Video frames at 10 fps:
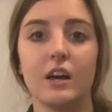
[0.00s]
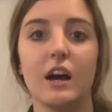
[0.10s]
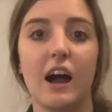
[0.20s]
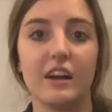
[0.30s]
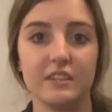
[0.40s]

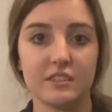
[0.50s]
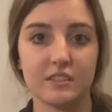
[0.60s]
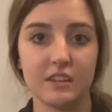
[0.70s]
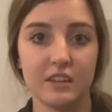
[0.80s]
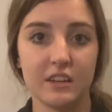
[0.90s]
Ice.
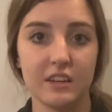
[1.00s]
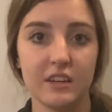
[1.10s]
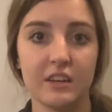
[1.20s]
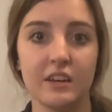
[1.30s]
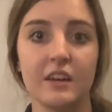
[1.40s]

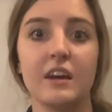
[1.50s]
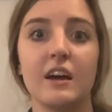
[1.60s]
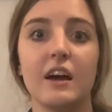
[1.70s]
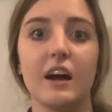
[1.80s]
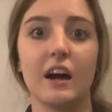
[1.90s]

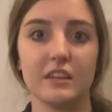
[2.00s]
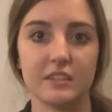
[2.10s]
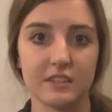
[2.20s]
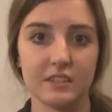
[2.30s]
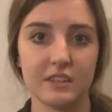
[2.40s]
Ice.